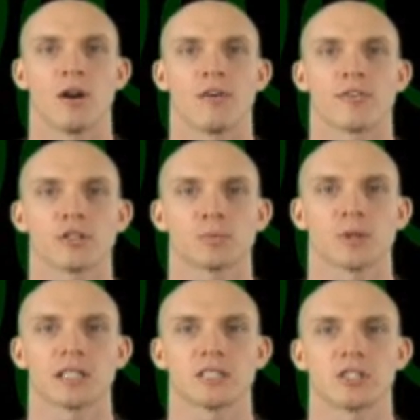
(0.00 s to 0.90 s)
First,
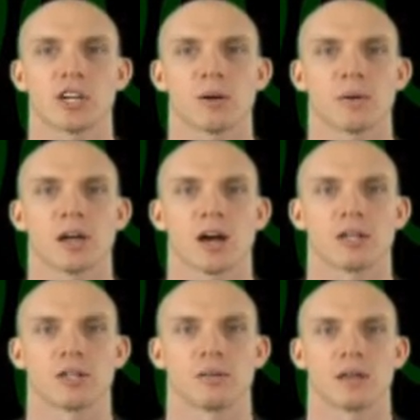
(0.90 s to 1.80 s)
place a chair
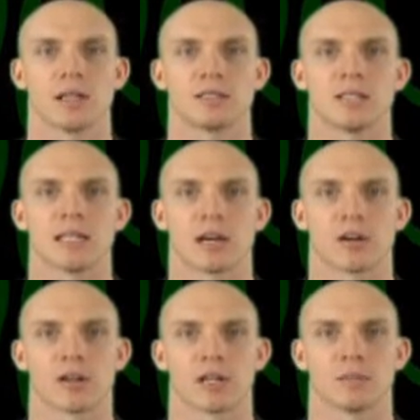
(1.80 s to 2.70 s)
behind you and sit
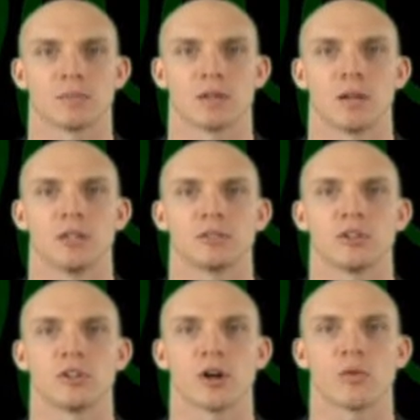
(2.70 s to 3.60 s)
down on it,
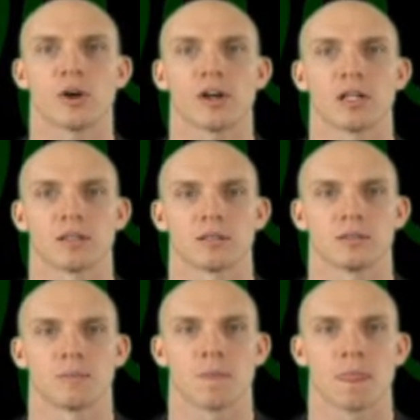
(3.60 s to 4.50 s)
so you know where it is.
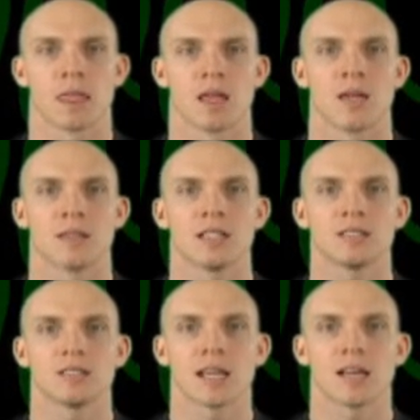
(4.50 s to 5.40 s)
Then
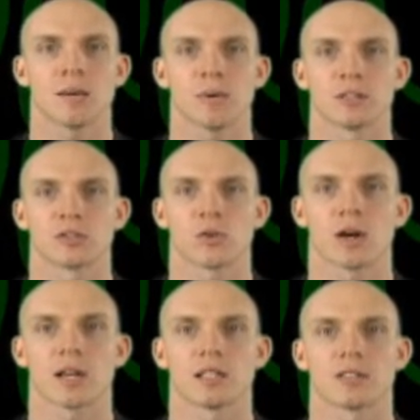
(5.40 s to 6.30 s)
stand up and
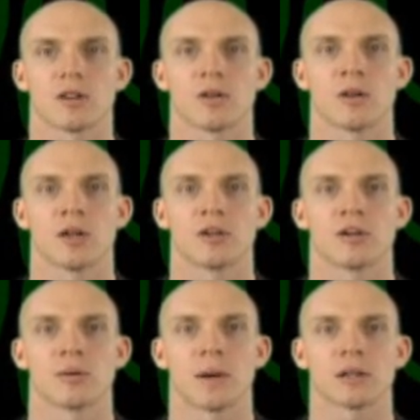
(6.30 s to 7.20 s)
squat as though
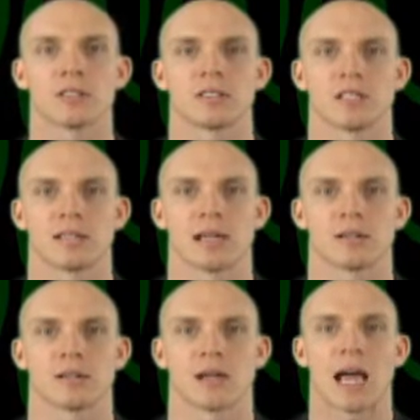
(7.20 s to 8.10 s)
you're about to sit
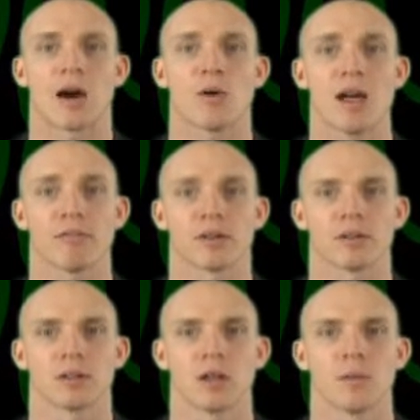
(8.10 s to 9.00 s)
down.
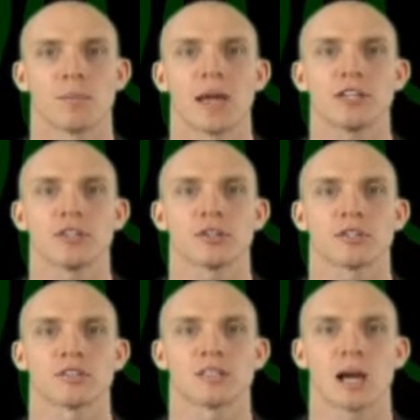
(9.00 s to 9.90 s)
However, make sure
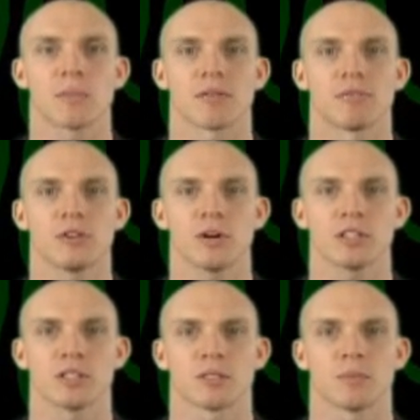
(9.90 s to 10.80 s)
to stop a few
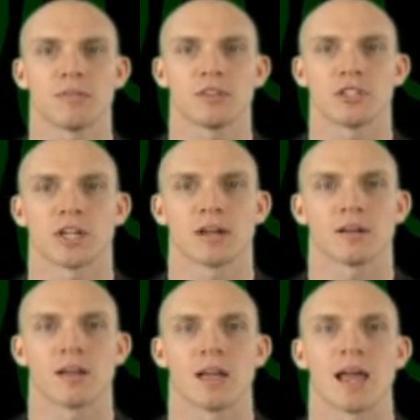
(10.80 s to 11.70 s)
inches above the
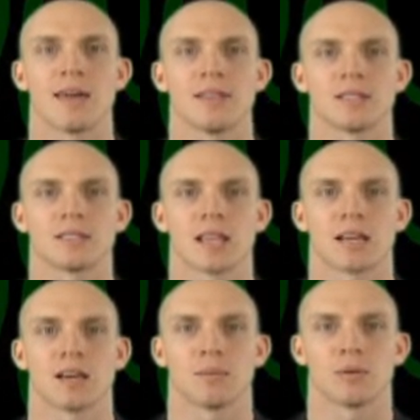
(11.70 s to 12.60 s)
chair and then
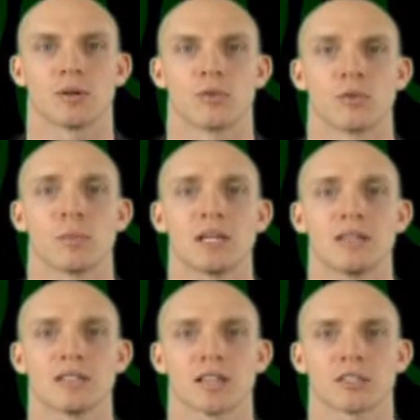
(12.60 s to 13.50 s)
stand up.
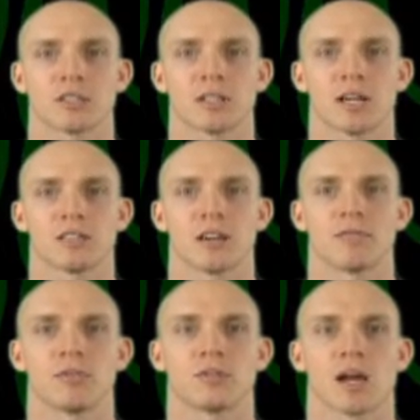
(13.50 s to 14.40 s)
Repeat this exercise a
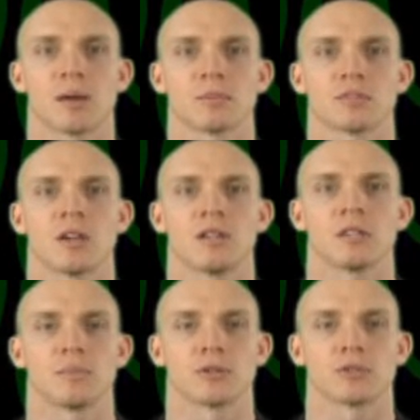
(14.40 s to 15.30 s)
few times
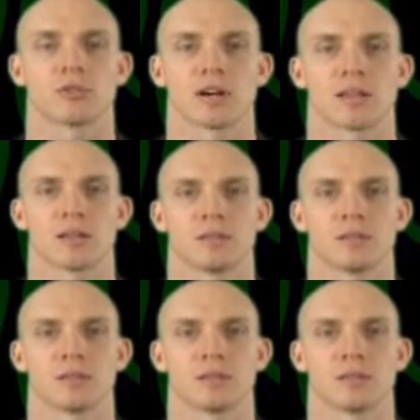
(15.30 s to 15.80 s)
to build strength.